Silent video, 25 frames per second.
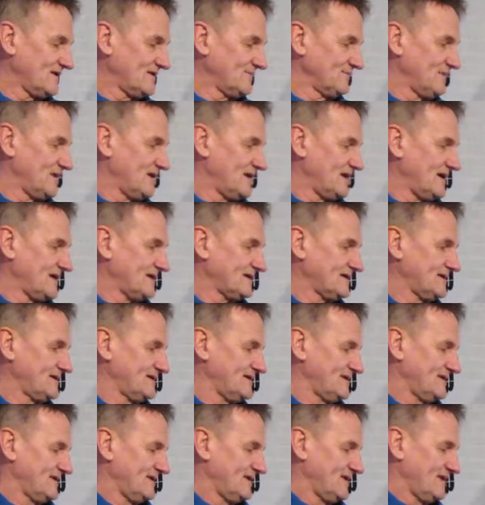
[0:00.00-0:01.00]
our block,
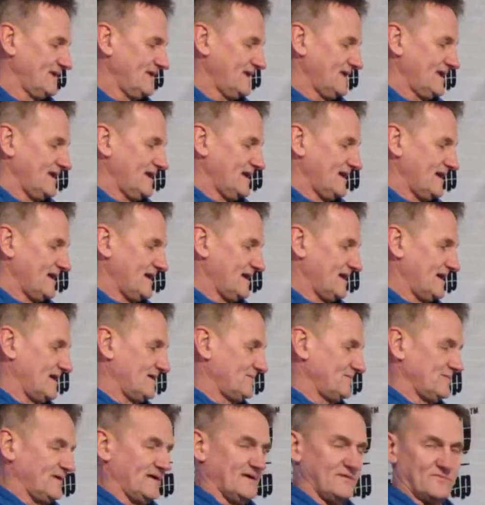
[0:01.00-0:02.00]

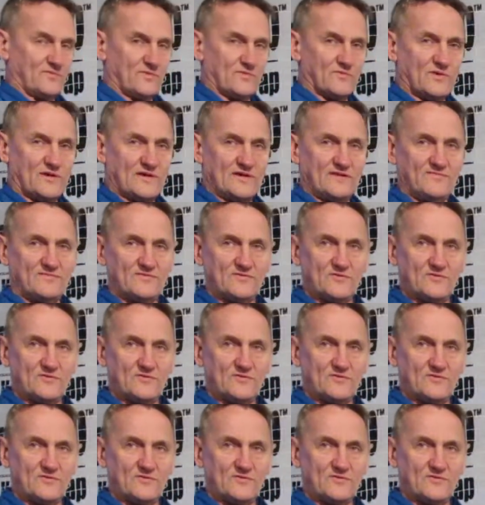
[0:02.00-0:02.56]
and we're ready